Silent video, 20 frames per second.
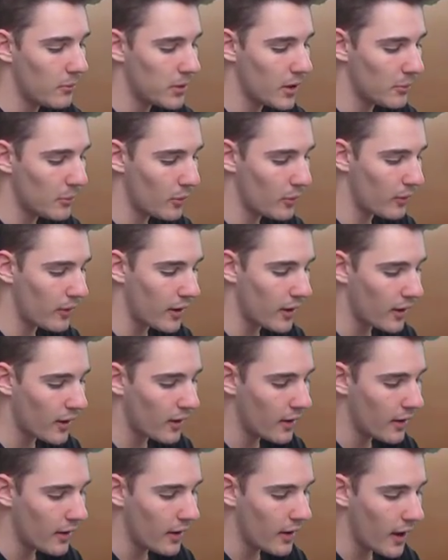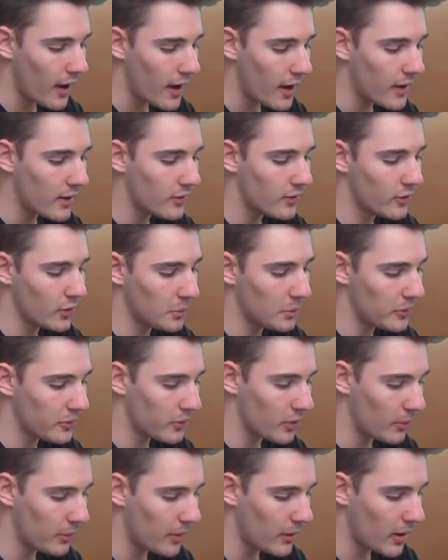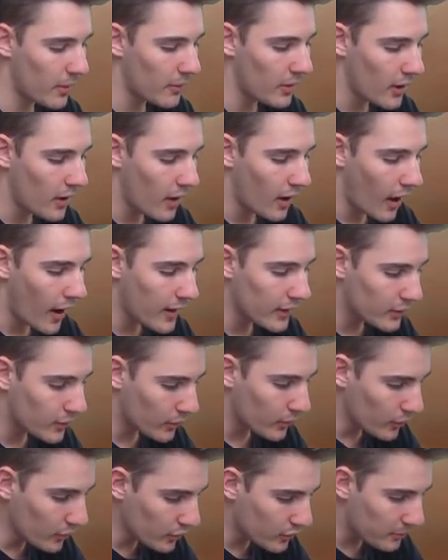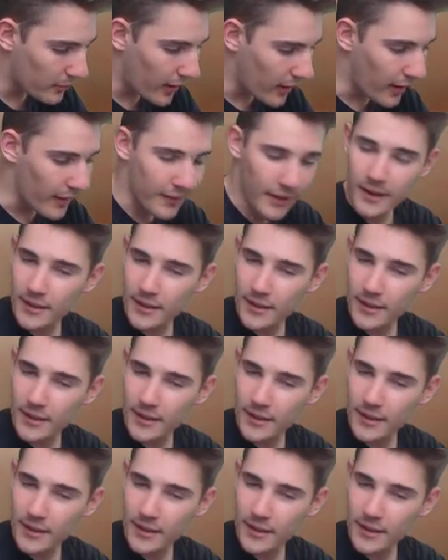Plumeria, a Super Scoop Up, a Guzma.